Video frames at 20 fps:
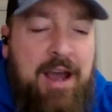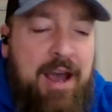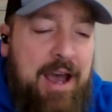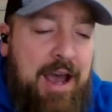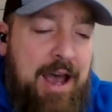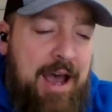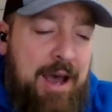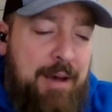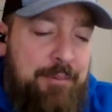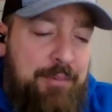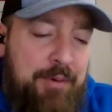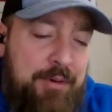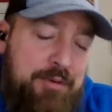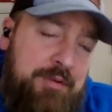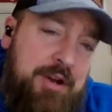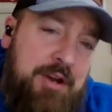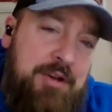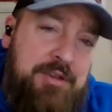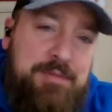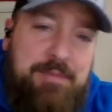But who
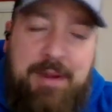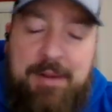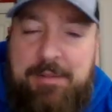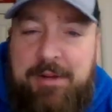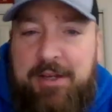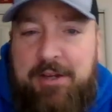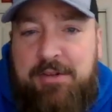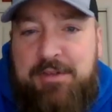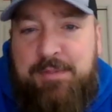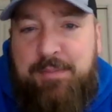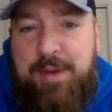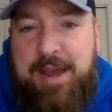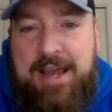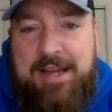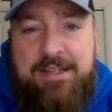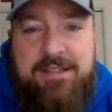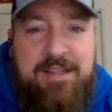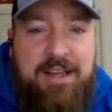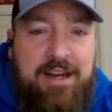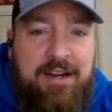knows? Maybe he goes
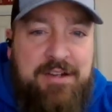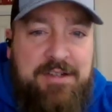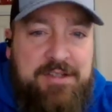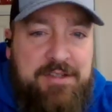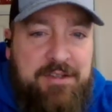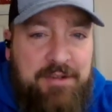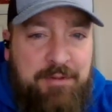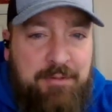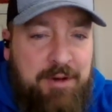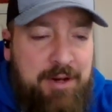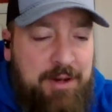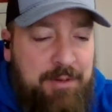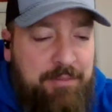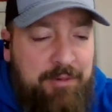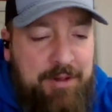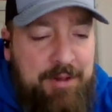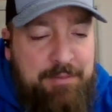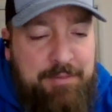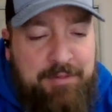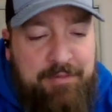back to Arizona where he
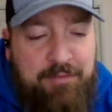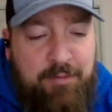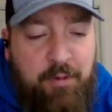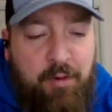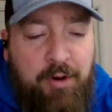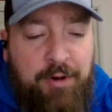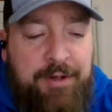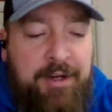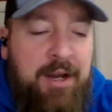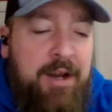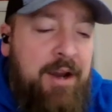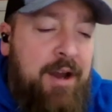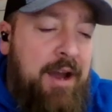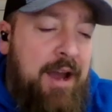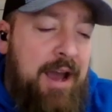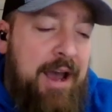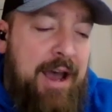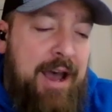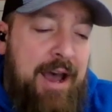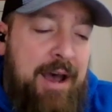played before.
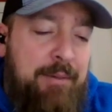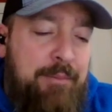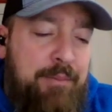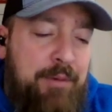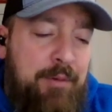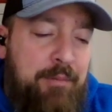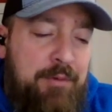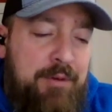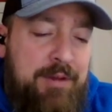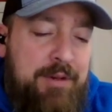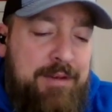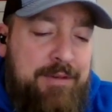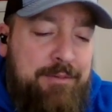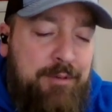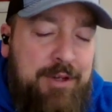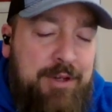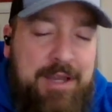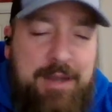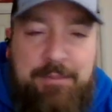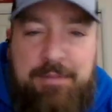But
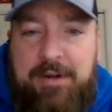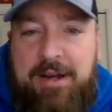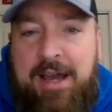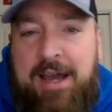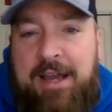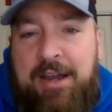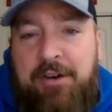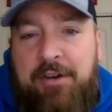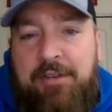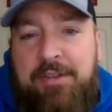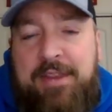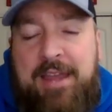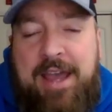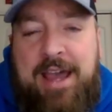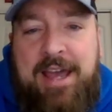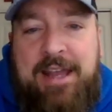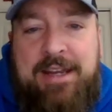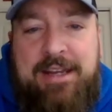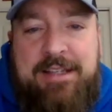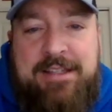keep an eye on
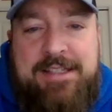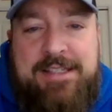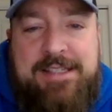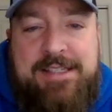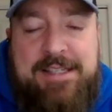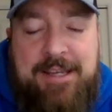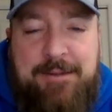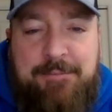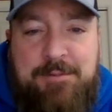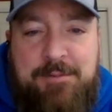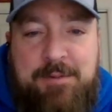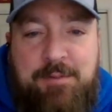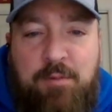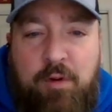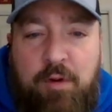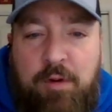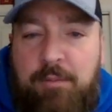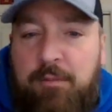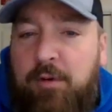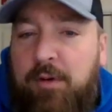that. It seems
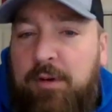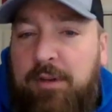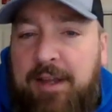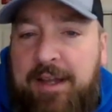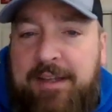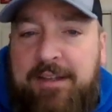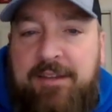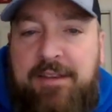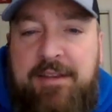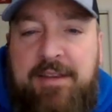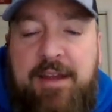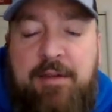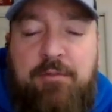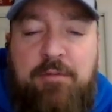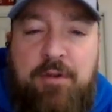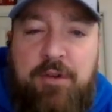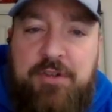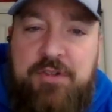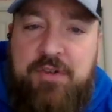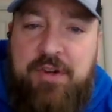more and more likely they
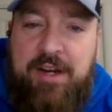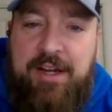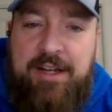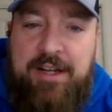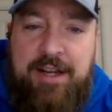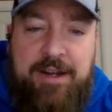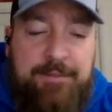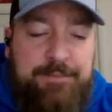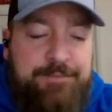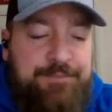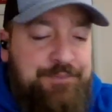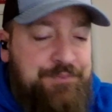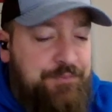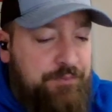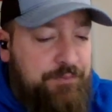will trade him.